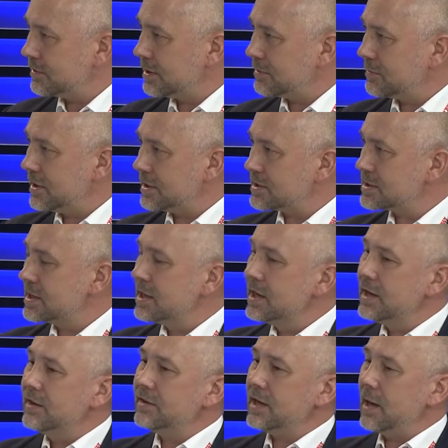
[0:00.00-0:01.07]
That means
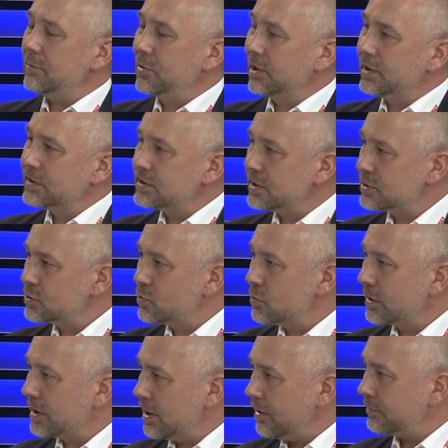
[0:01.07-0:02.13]
the ability
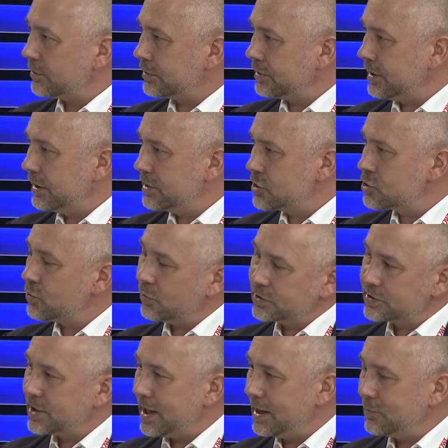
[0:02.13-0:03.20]
to cover in a
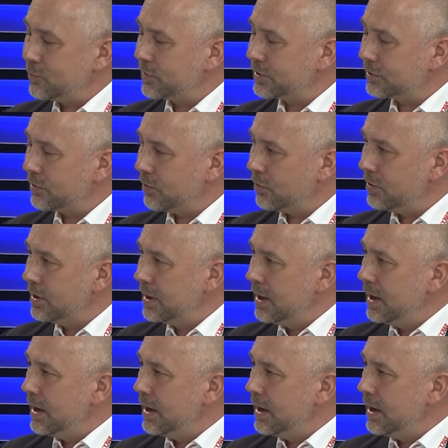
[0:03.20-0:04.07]
short time window